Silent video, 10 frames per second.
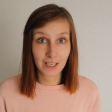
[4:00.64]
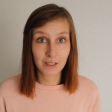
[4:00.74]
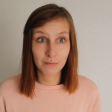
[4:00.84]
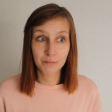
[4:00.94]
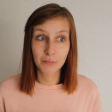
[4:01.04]

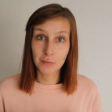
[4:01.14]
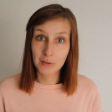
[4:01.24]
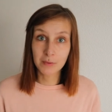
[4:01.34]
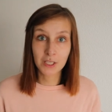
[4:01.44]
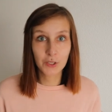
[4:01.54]
can
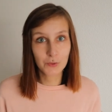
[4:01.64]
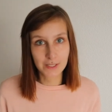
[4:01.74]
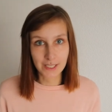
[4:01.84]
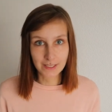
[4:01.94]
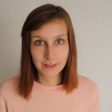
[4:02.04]
probably
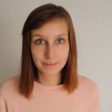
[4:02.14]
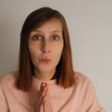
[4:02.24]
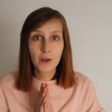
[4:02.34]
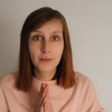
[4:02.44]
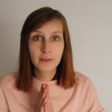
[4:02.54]
use it.
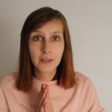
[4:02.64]
When